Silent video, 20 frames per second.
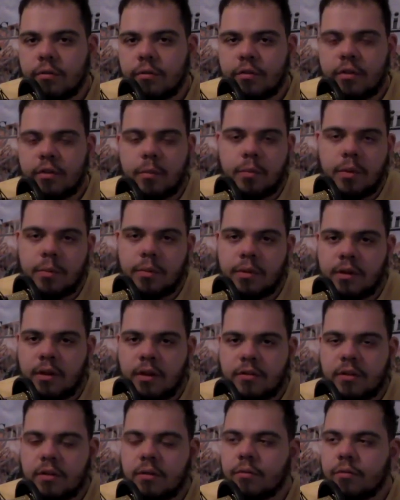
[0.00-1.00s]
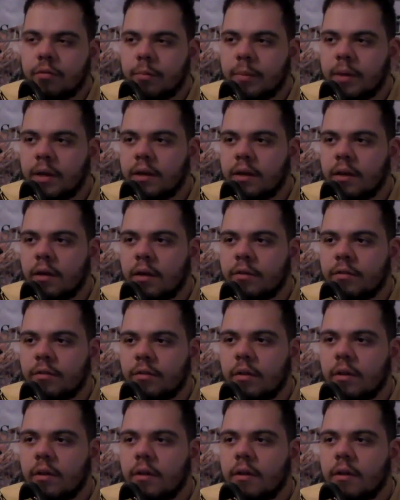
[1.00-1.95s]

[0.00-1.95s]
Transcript: For some people, it doesn't. For me, it does.